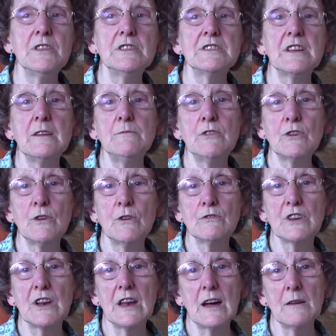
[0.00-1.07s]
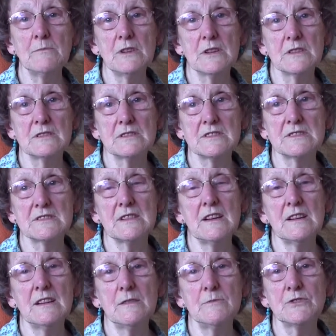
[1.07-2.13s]
by the time they called an ambulance,
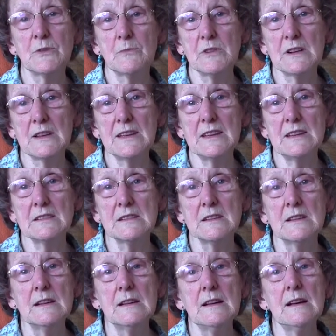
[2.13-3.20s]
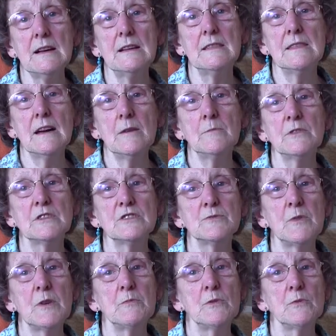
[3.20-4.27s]
uh, it was a bit late, and the
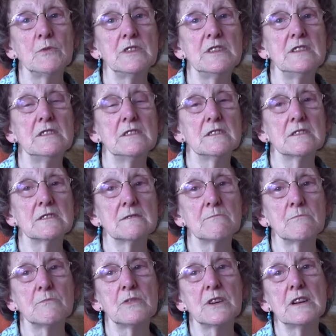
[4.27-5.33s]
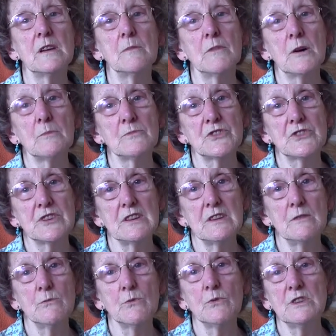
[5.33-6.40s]
ambulance people would either bring them up and
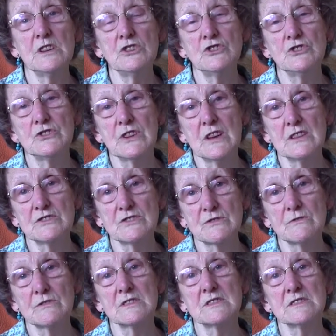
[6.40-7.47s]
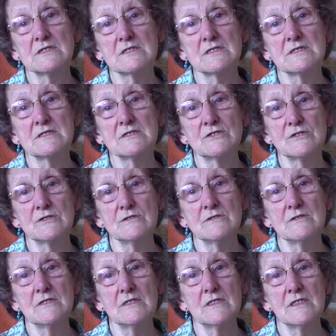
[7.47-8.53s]
say, We'll need you to escort us
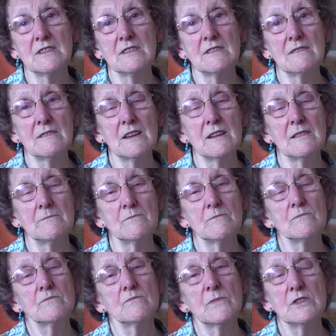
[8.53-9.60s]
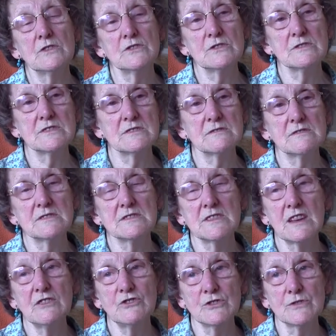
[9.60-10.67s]
to the um, into
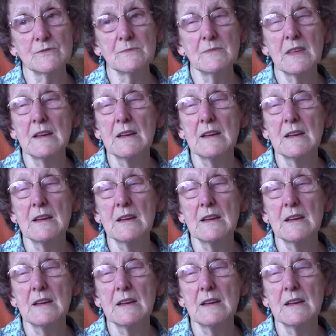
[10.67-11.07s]
central.